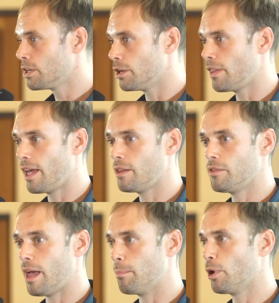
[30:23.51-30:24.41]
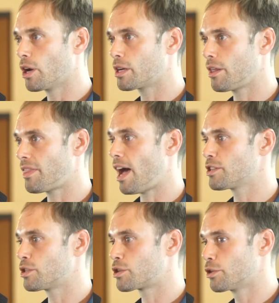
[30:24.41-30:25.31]
You know that that book, A
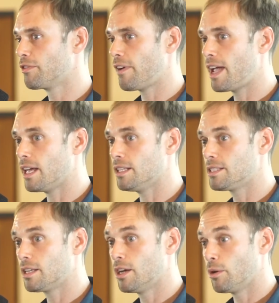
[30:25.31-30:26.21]
Thousand True Fans.